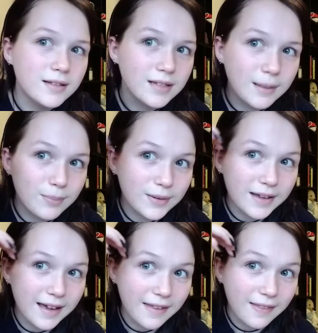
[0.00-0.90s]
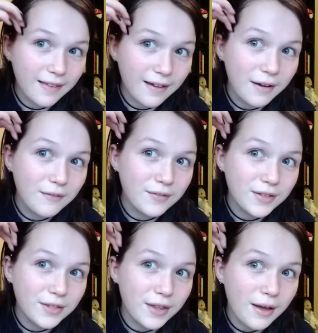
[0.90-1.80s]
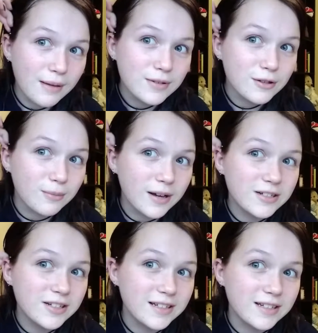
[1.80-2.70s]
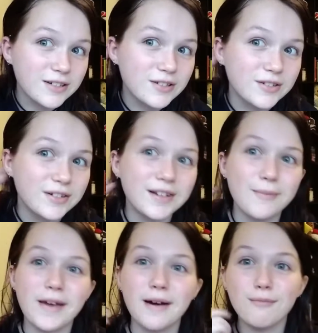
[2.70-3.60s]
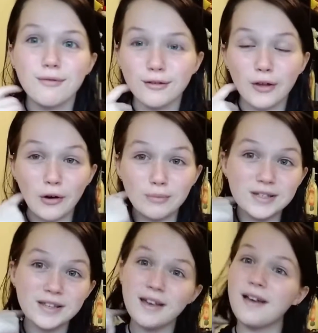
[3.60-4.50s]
deeply in love with them so much, the industrial and my upper lobes.